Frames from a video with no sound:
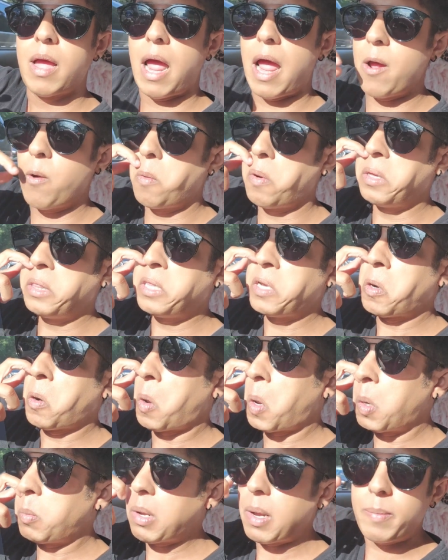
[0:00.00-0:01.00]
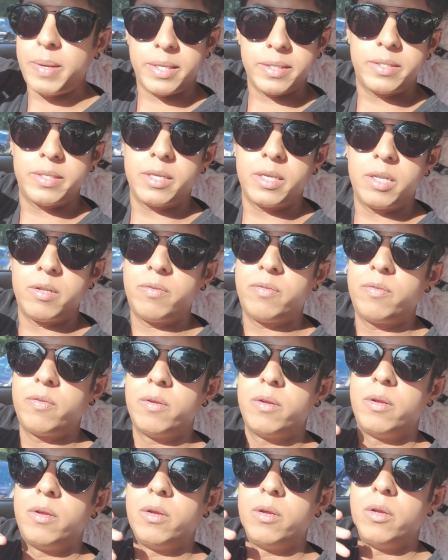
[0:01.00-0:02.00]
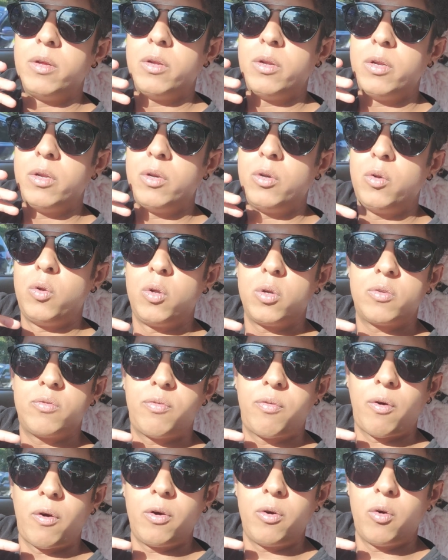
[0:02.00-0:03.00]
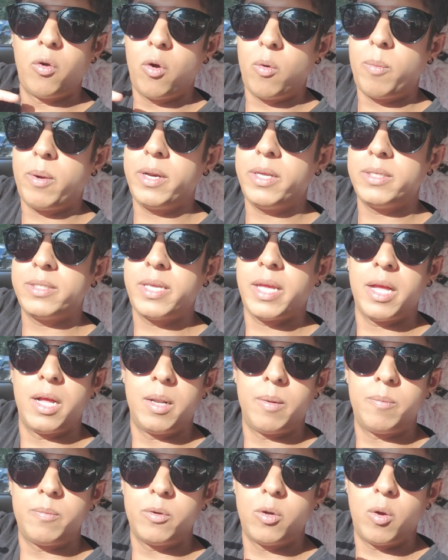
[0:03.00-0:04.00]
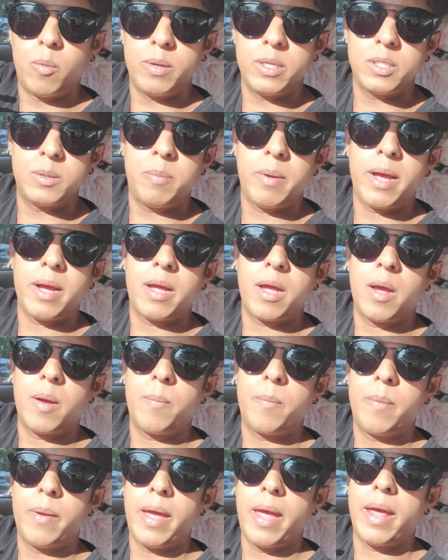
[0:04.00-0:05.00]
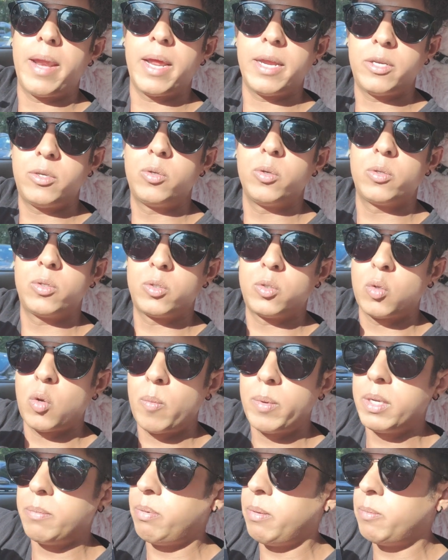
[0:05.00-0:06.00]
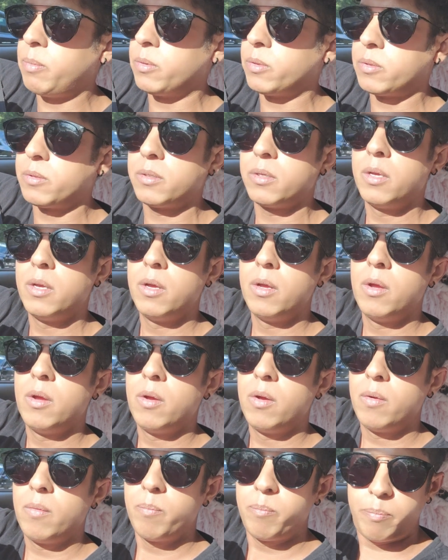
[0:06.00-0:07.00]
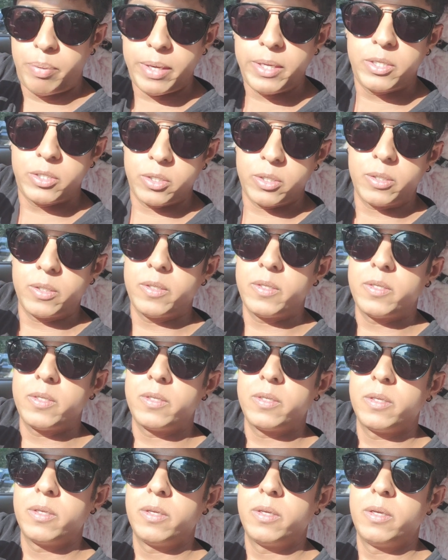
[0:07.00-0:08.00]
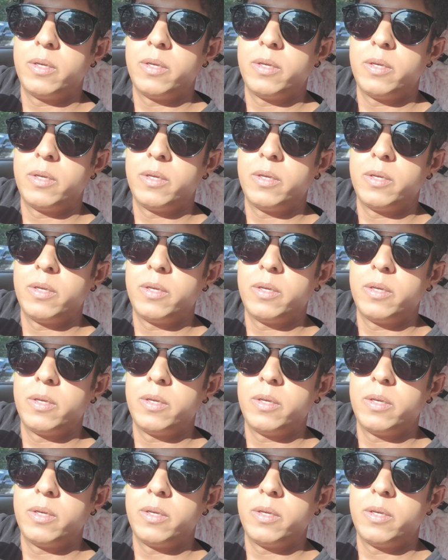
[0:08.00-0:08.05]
I went there all by myself, looked for nobody's help, nobody's backup, and I took so many people's pictures.